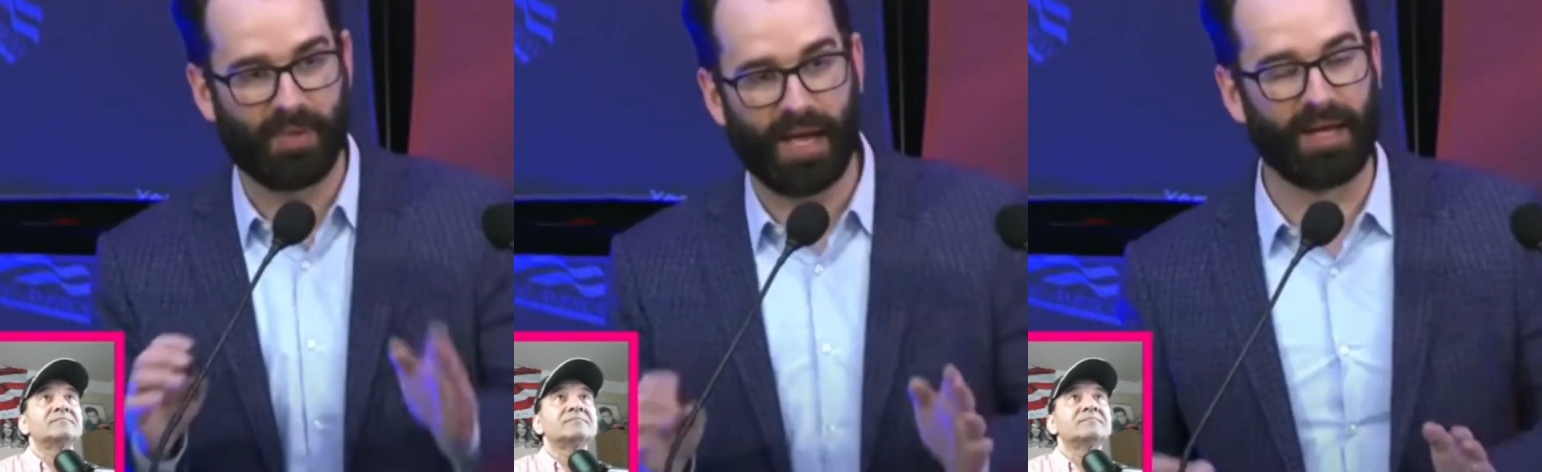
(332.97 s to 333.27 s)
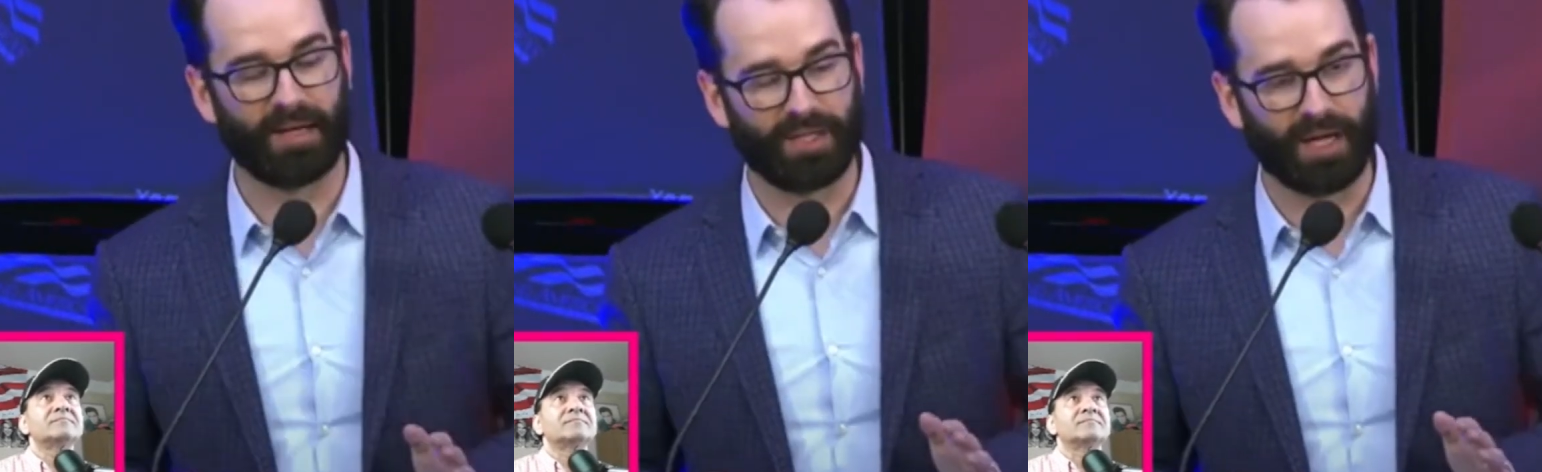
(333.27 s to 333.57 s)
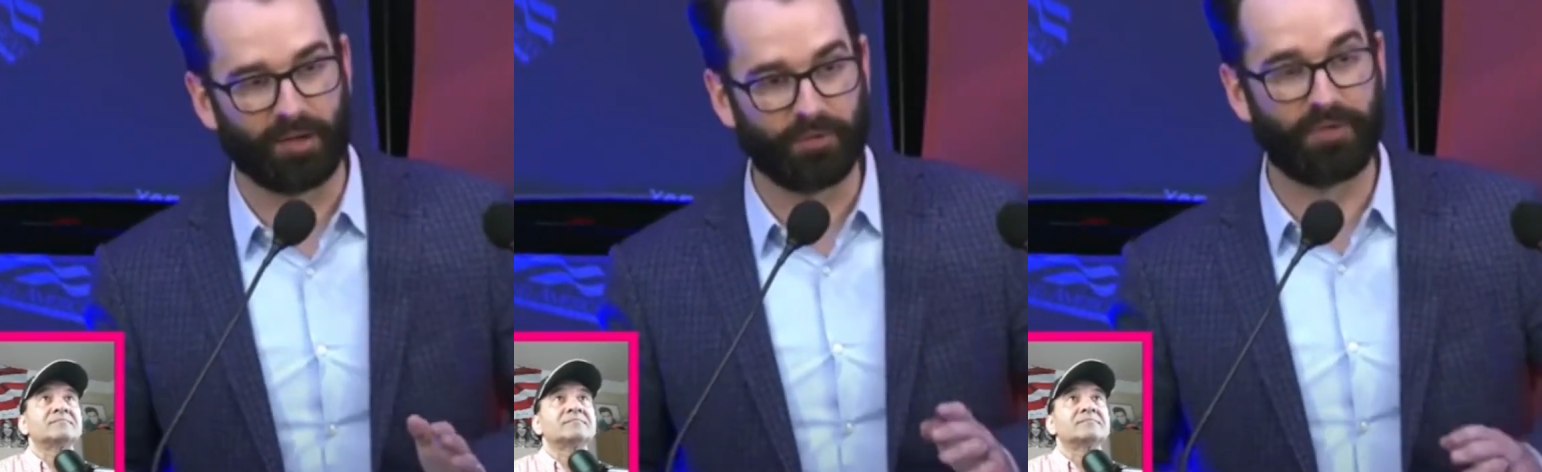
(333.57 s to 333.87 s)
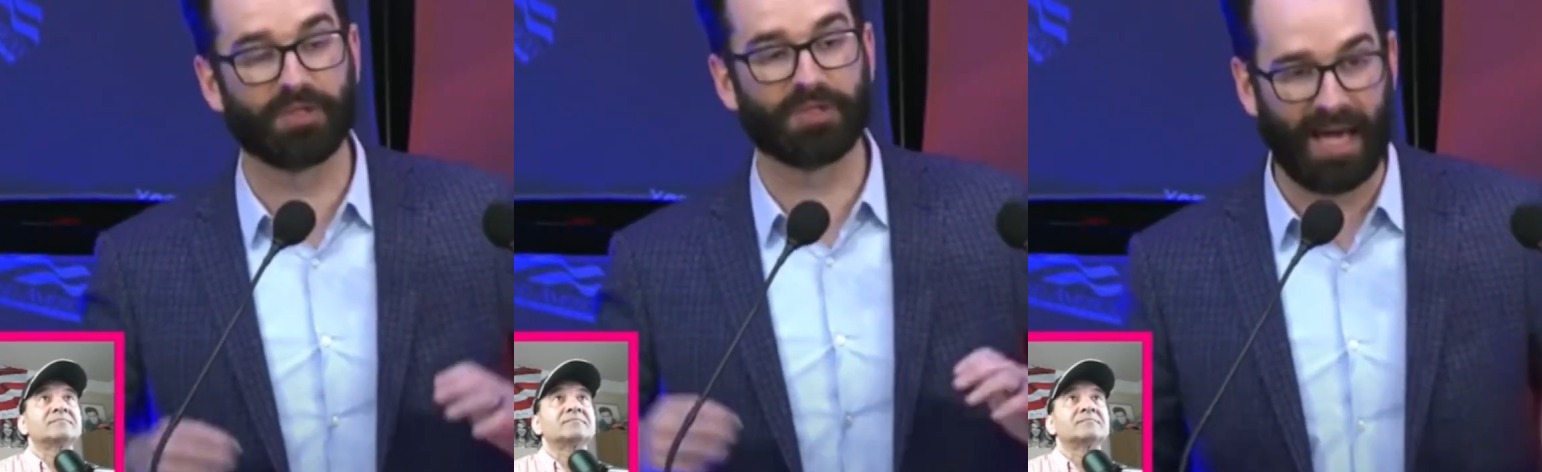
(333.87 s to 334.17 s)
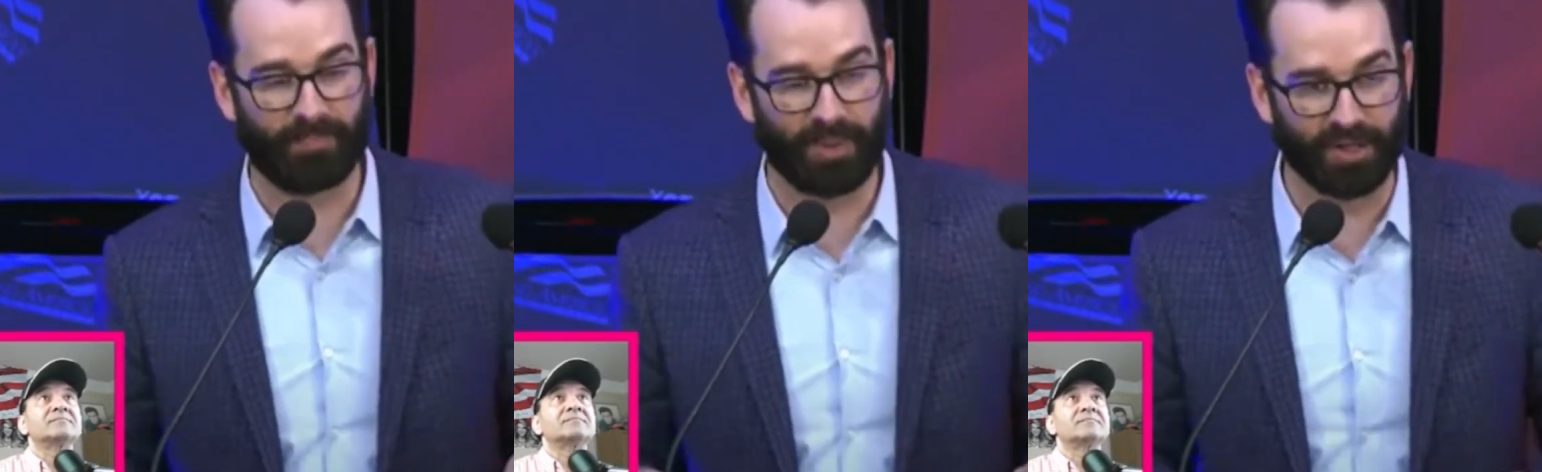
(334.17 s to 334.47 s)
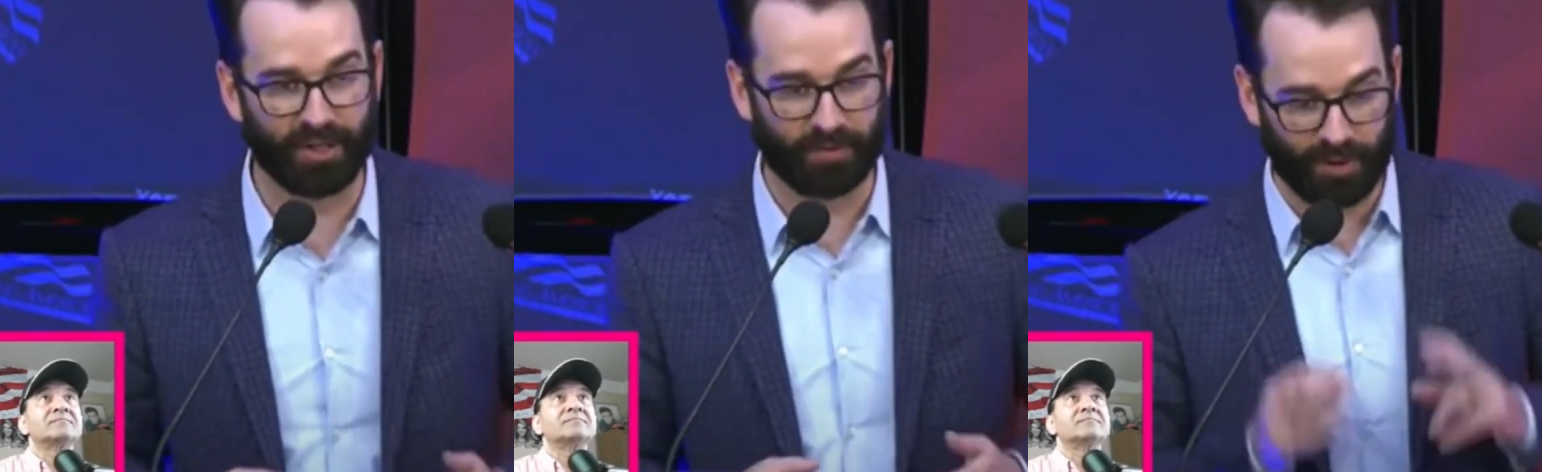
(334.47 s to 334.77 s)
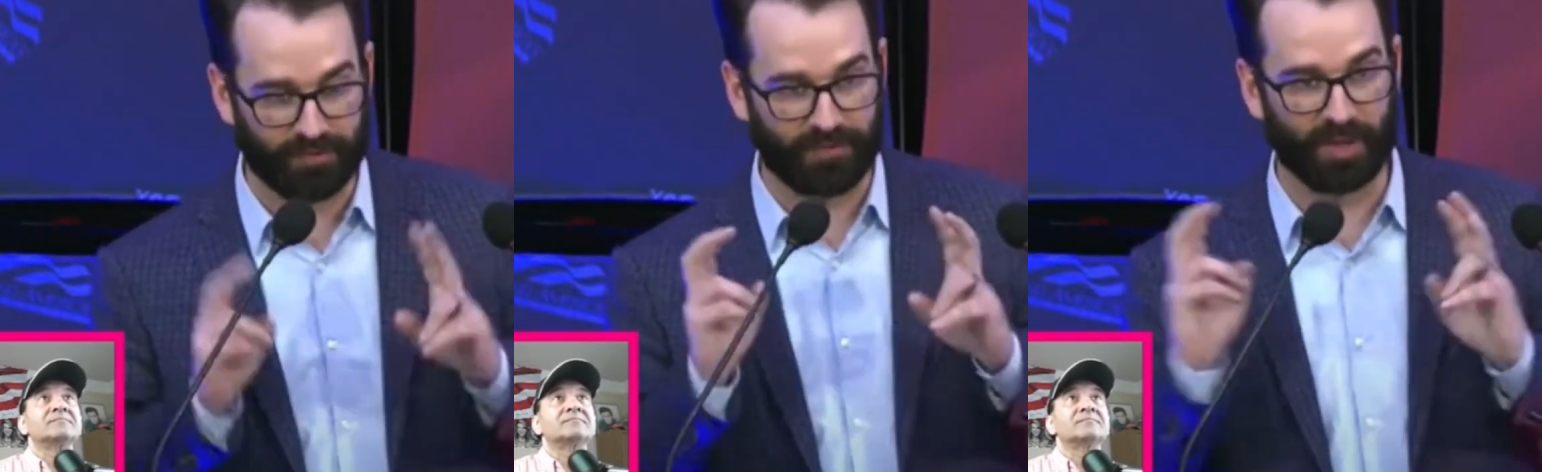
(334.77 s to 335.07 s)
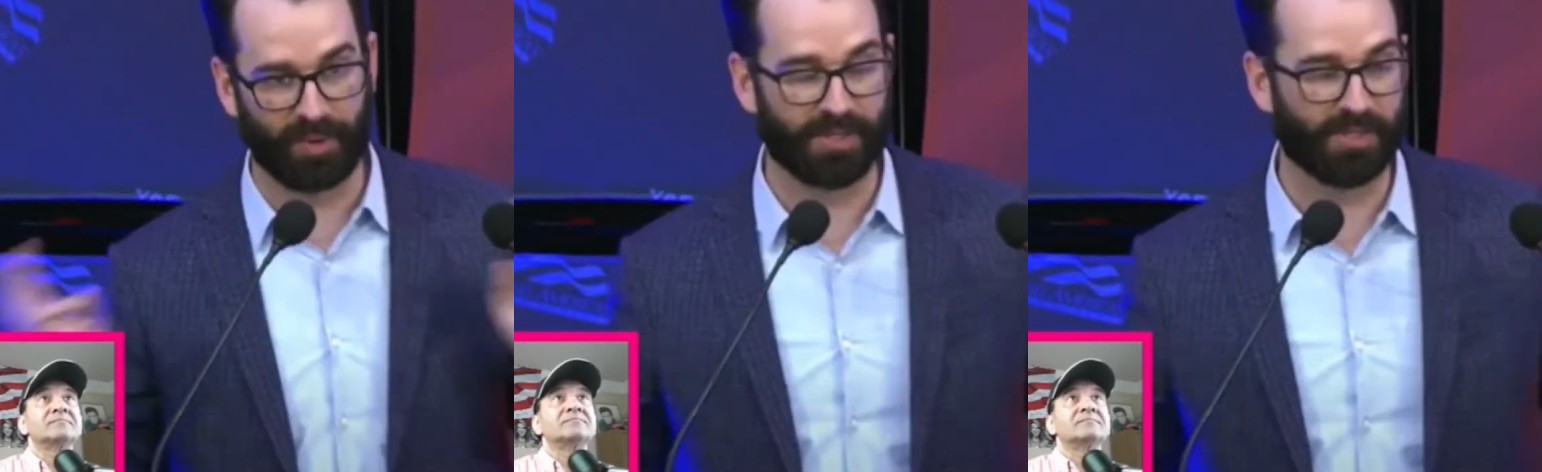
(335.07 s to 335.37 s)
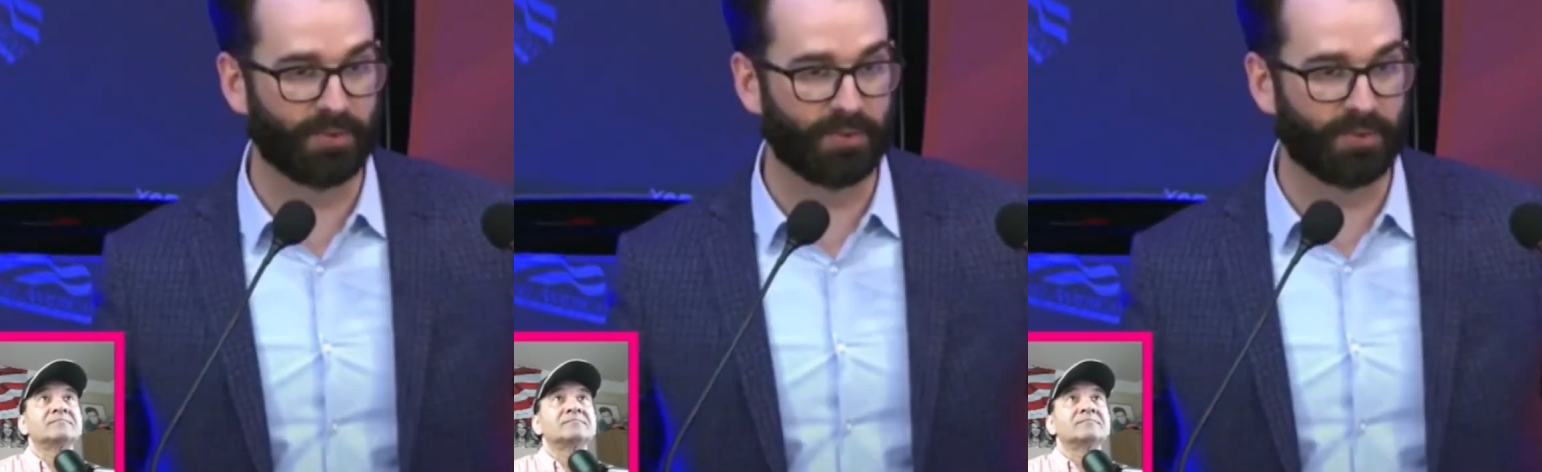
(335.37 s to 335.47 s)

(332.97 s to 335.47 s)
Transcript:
Speaker 1: man out there who feels happier if we affirm him as a